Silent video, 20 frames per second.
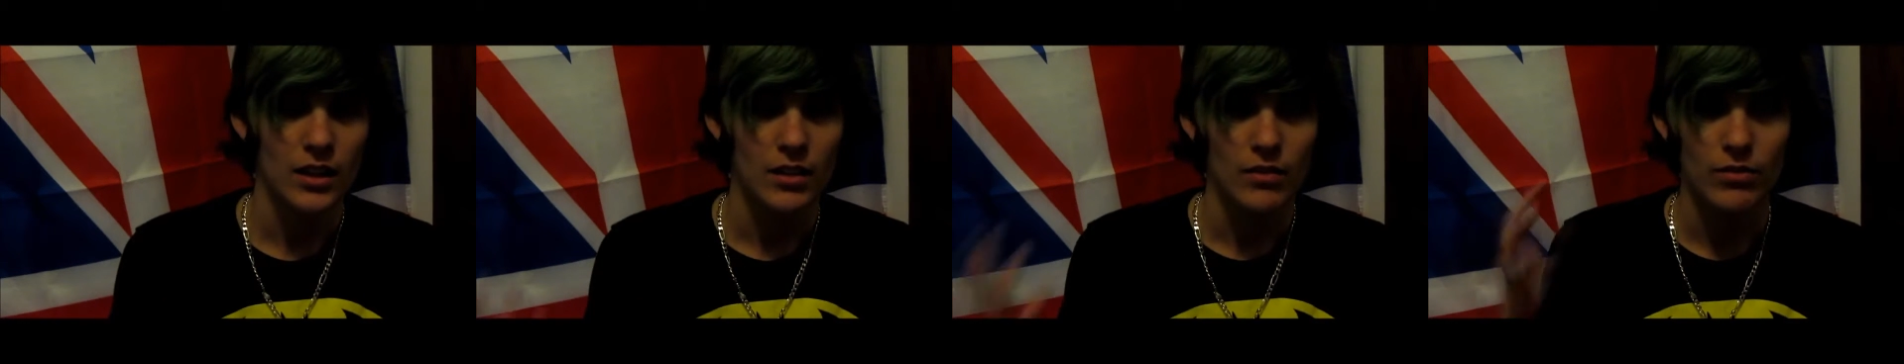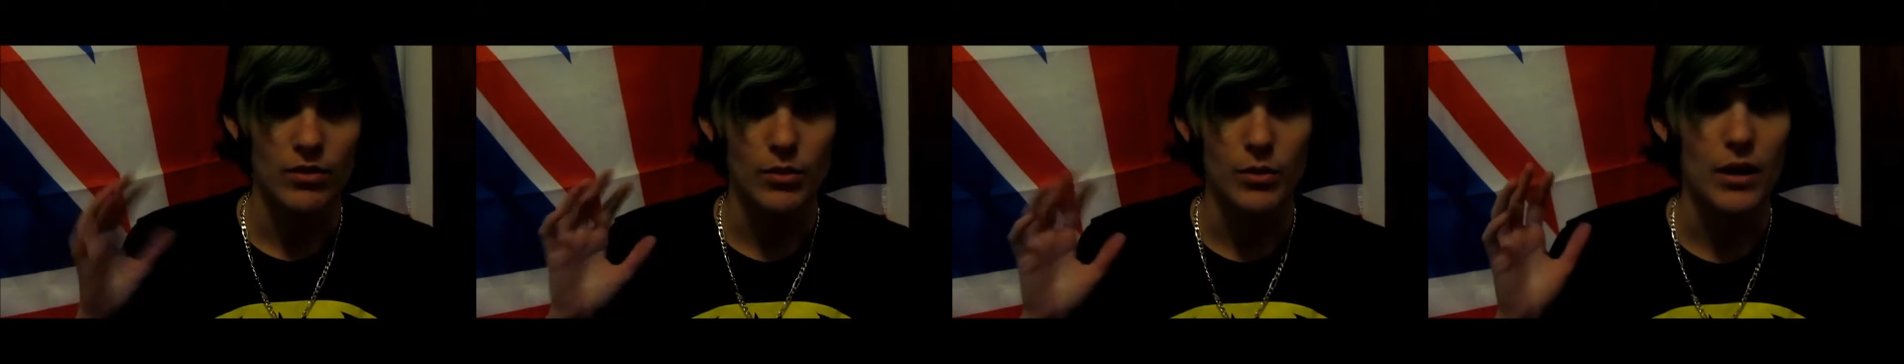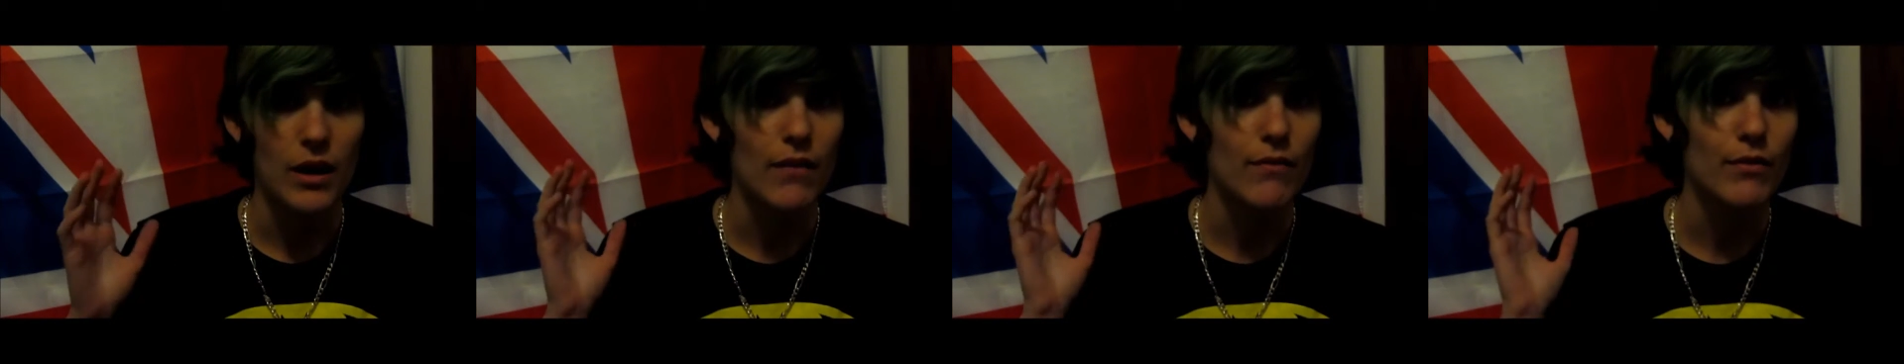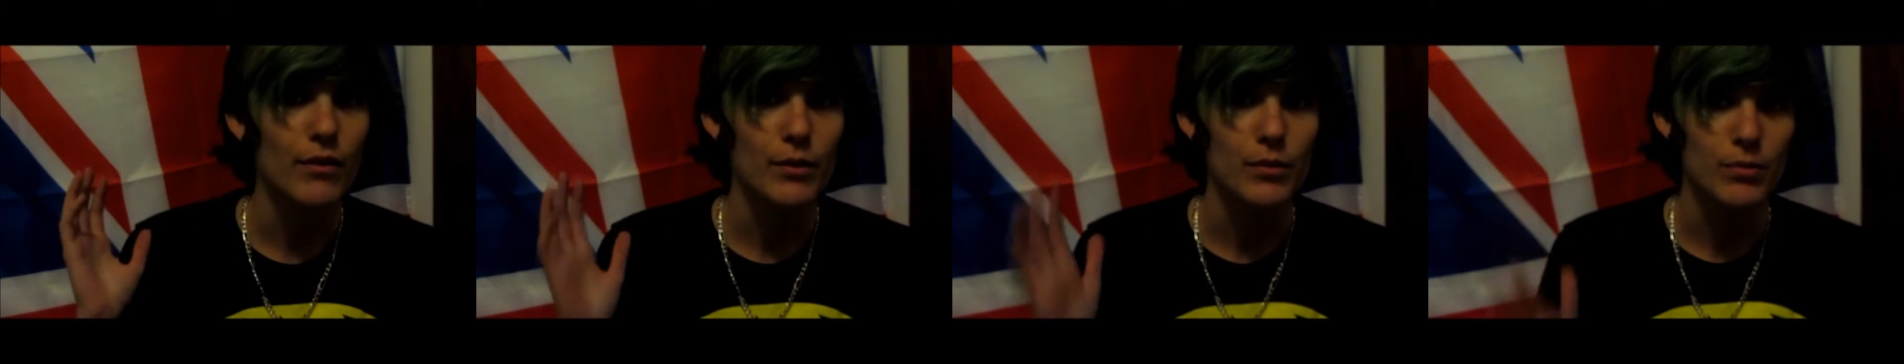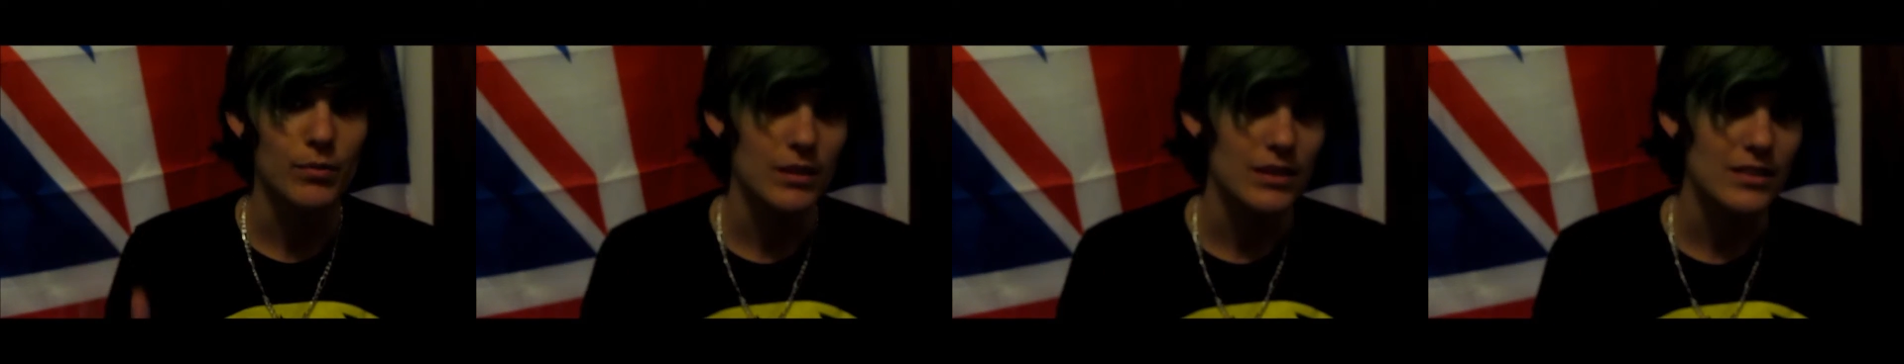for whatever
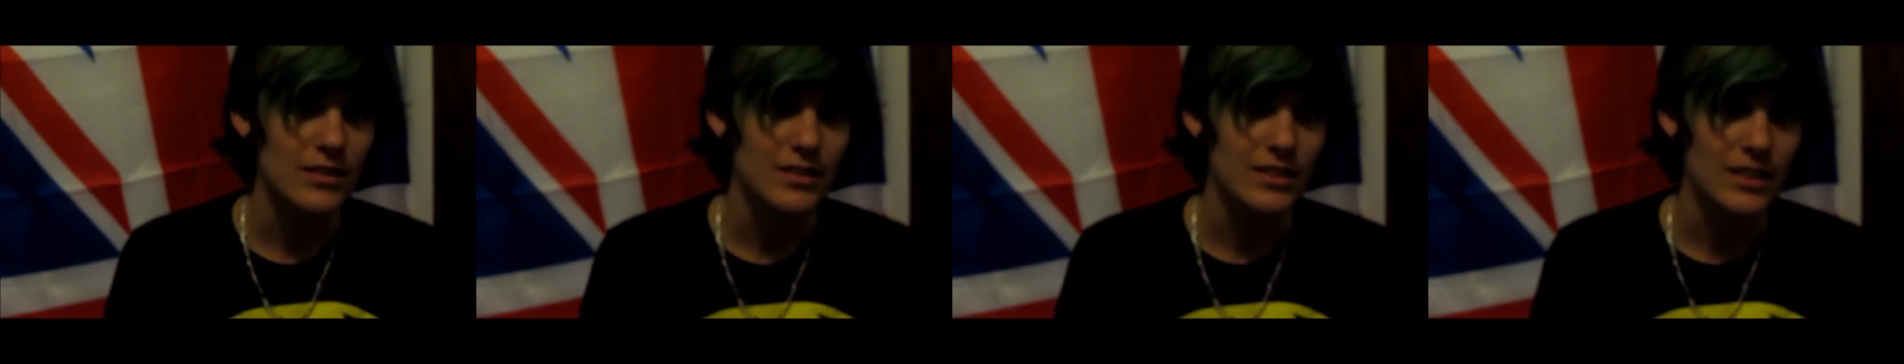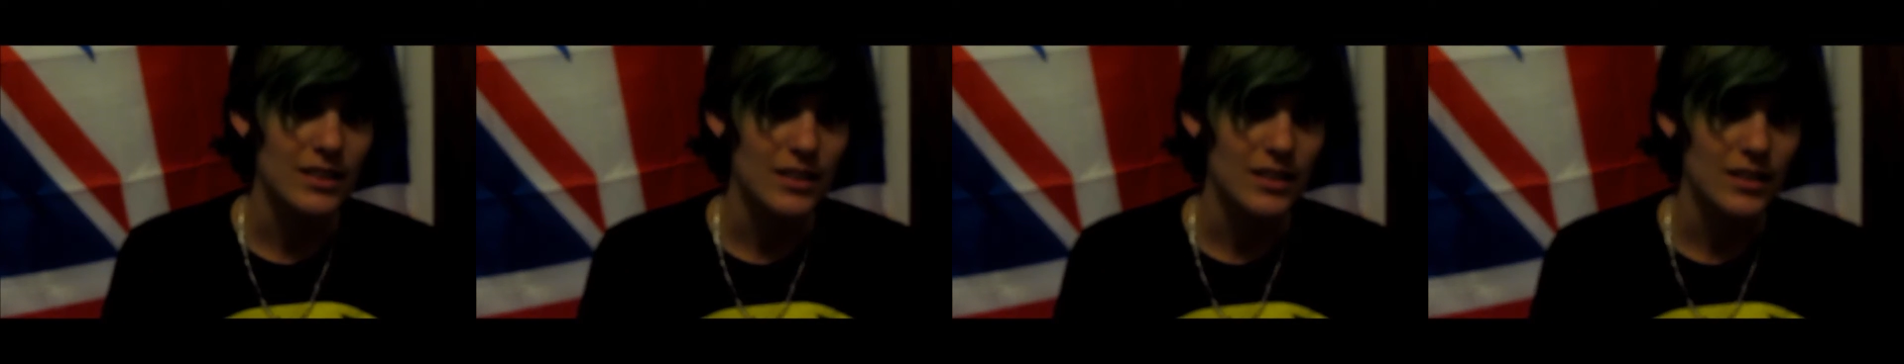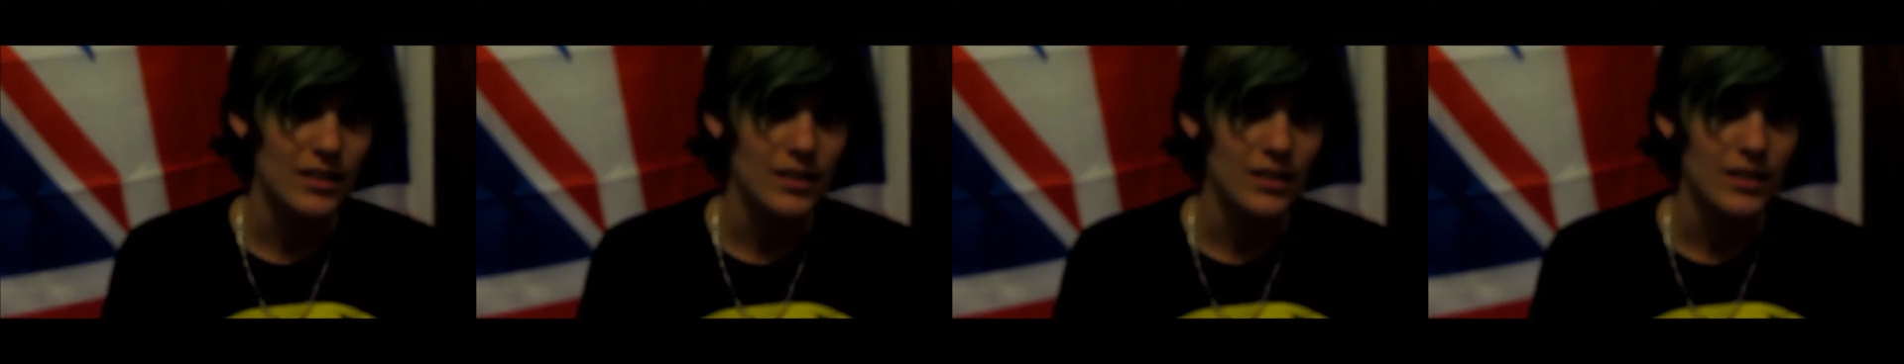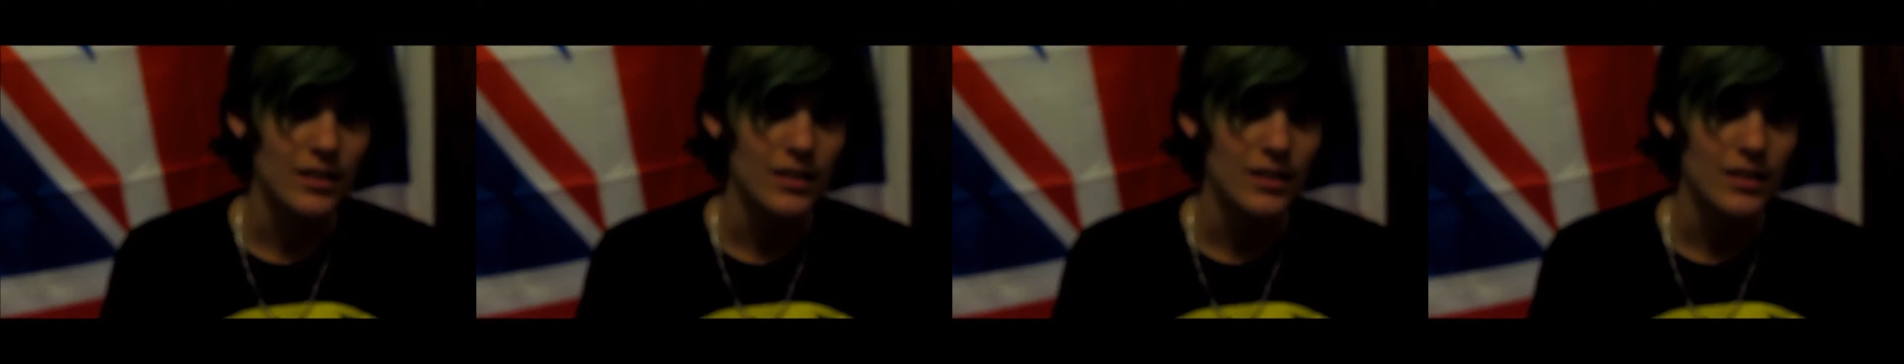reason.